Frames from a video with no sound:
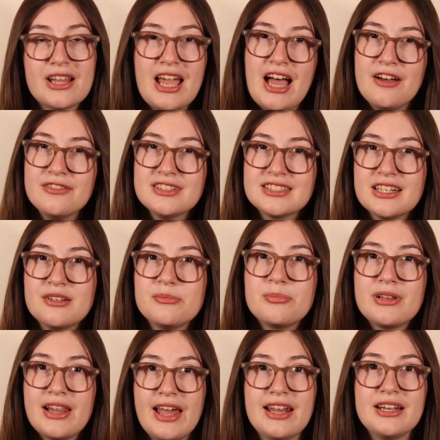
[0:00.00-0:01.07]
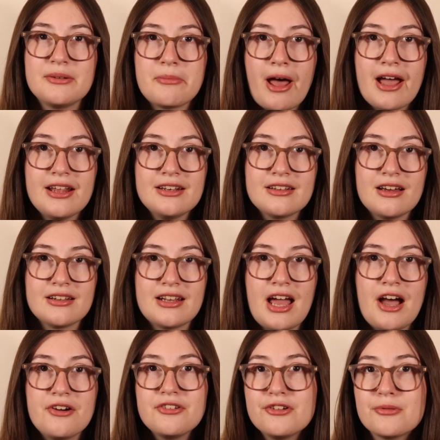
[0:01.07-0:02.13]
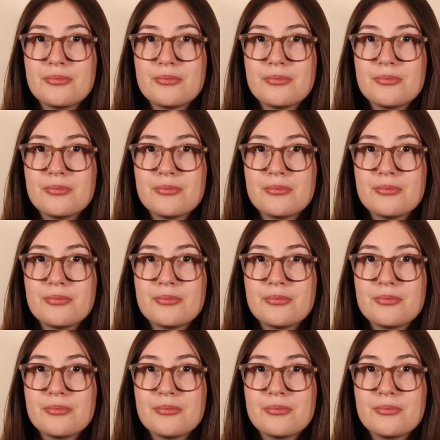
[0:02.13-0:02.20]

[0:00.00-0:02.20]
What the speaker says: have a set plan in mind on how you